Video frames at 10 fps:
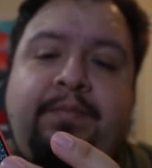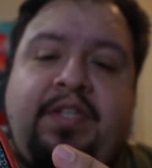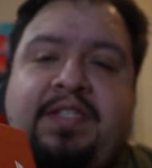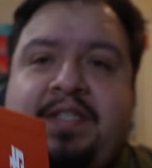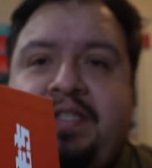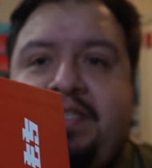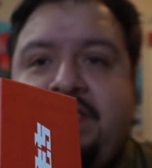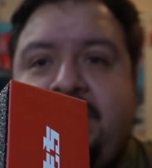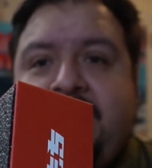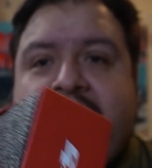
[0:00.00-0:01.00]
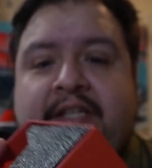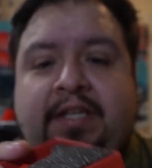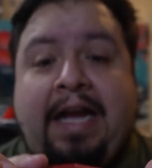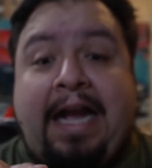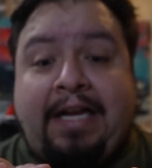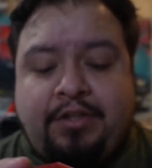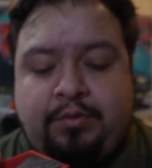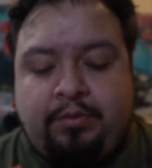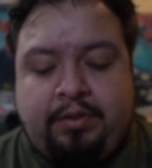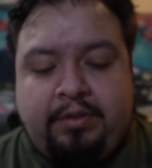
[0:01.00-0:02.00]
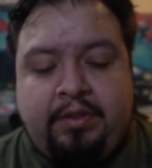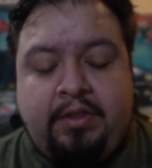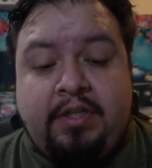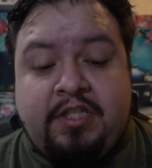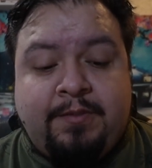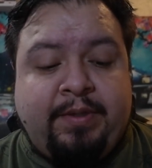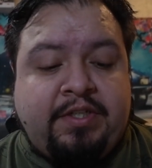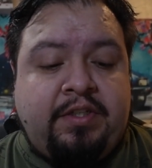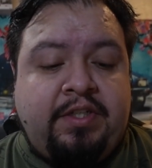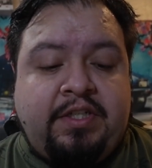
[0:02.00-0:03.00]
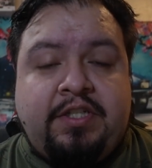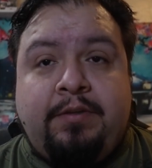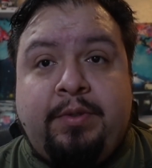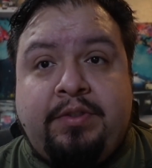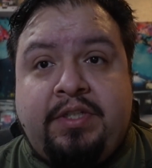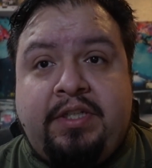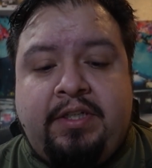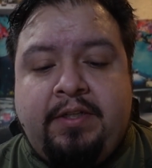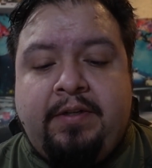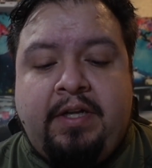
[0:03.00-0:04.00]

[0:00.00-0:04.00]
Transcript: This is the actual special edition Mochi.